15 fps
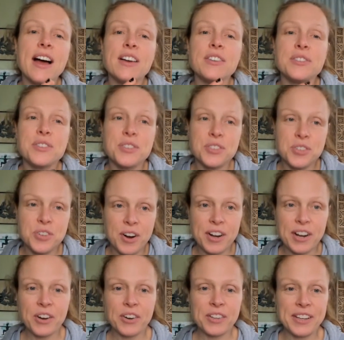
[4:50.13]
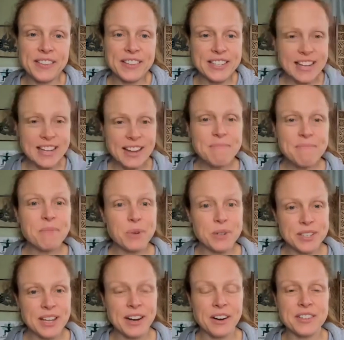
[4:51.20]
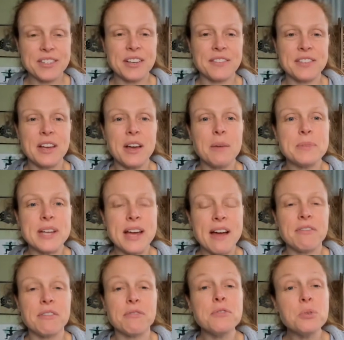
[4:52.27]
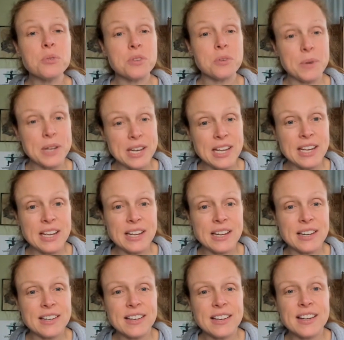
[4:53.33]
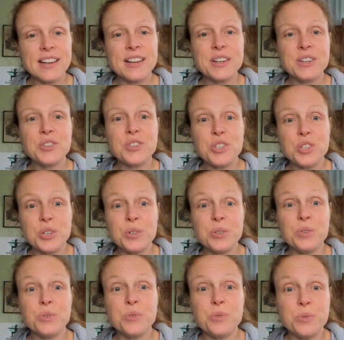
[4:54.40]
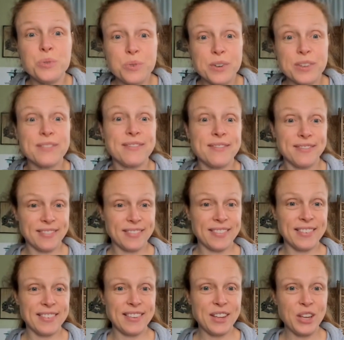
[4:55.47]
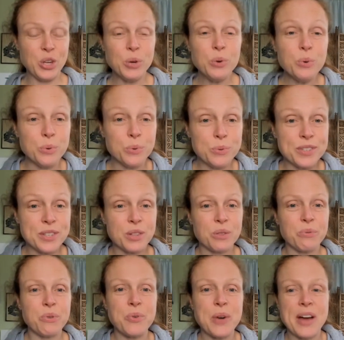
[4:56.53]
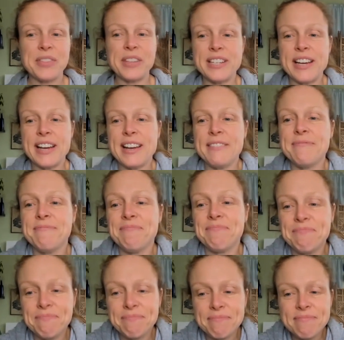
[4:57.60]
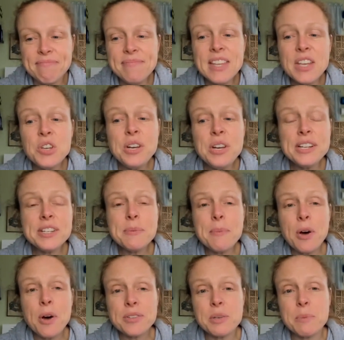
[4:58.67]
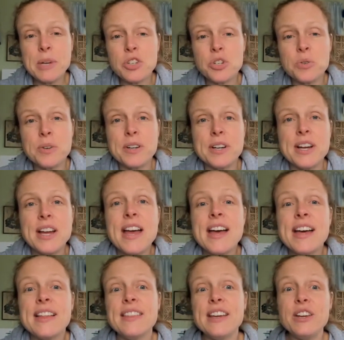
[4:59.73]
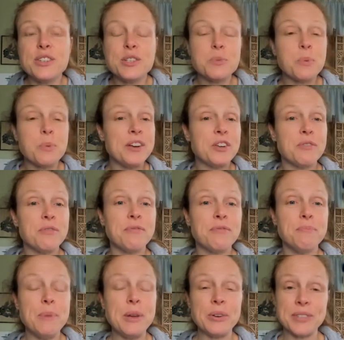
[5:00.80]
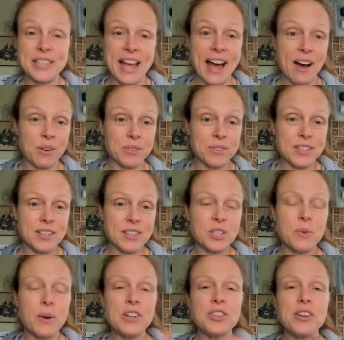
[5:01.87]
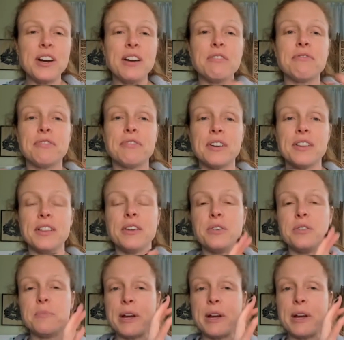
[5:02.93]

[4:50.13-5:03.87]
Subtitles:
starting early in the day, we're setting ourselves up to have the fuel that we need to use throughout the day. You need to also make sure that you spread your meals out. So I try to front load